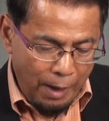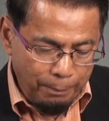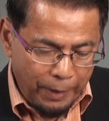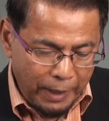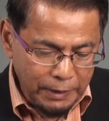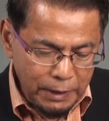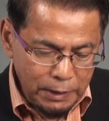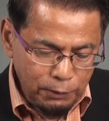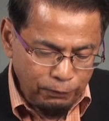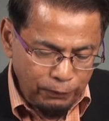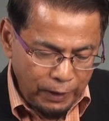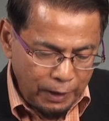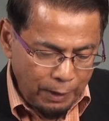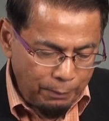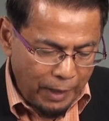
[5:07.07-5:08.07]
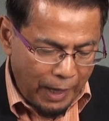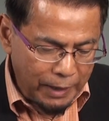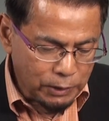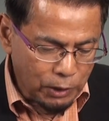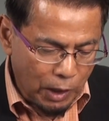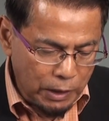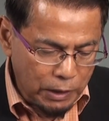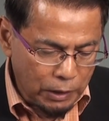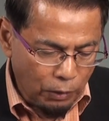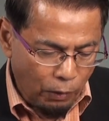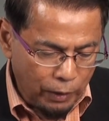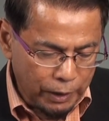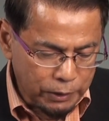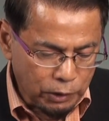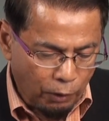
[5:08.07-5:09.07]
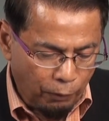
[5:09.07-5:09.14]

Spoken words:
But this freedom lies under knowledge